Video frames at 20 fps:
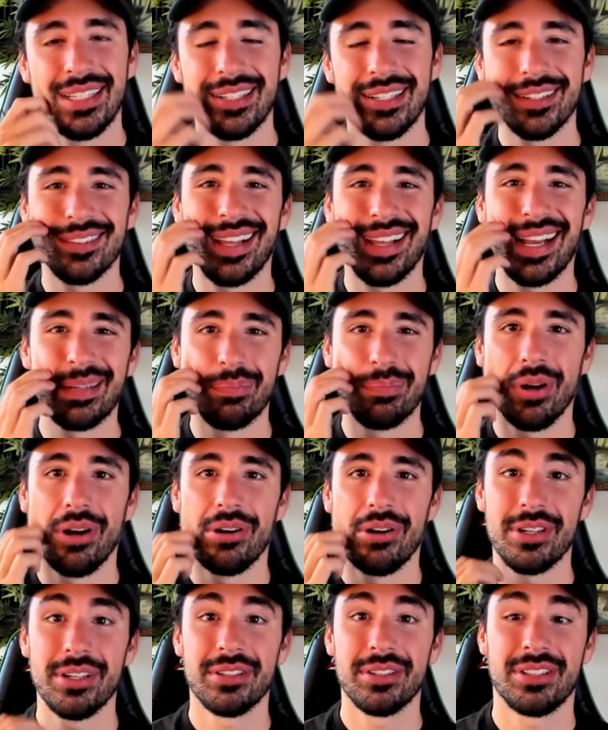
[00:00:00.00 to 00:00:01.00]
You're like,
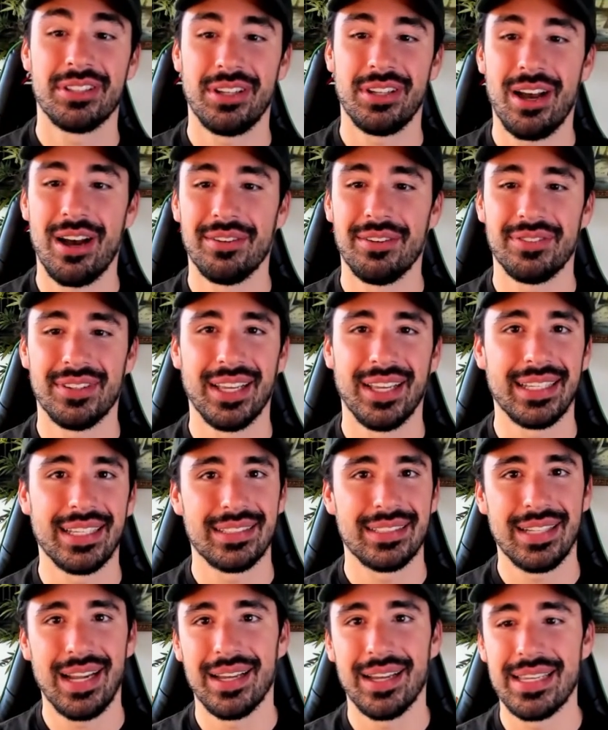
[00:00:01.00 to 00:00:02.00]
bro, you're soft. Like
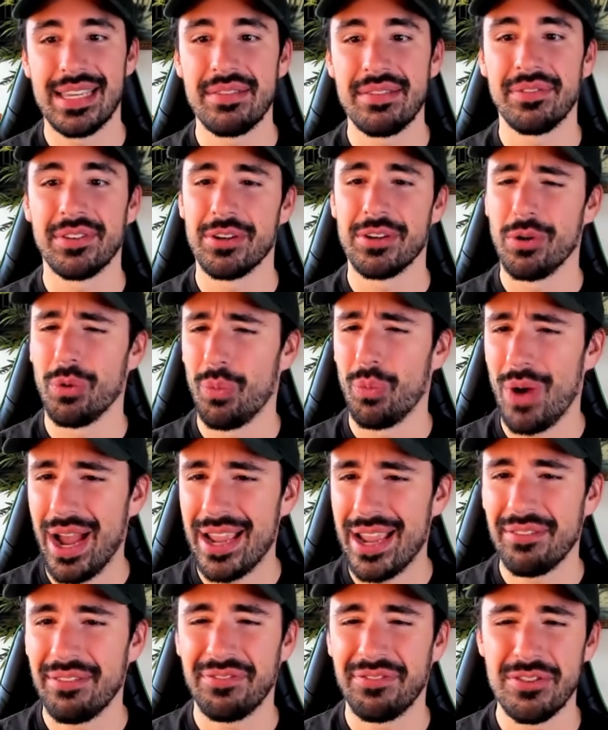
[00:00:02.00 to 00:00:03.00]
it's not even your
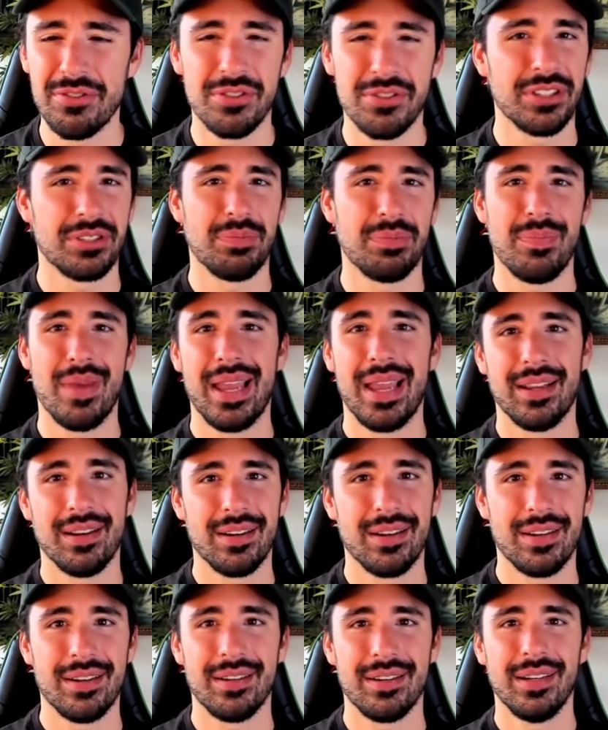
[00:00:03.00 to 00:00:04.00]
wife. You just met
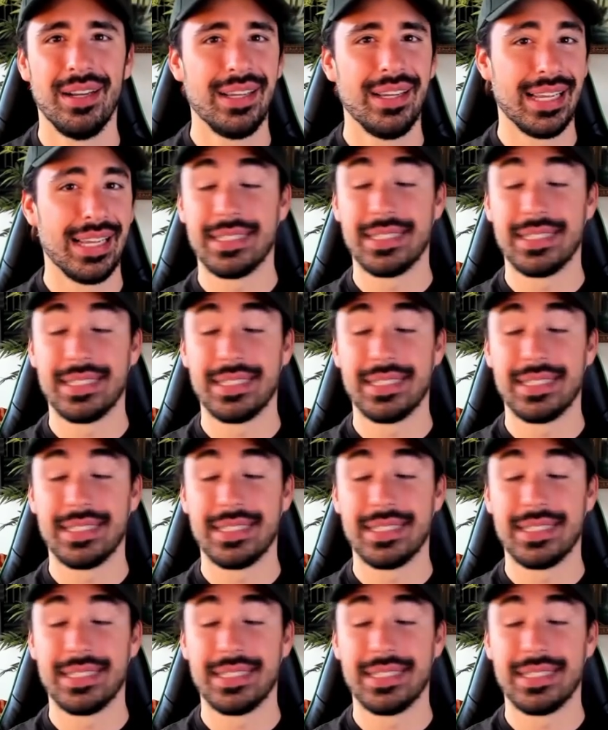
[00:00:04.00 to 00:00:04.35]
her.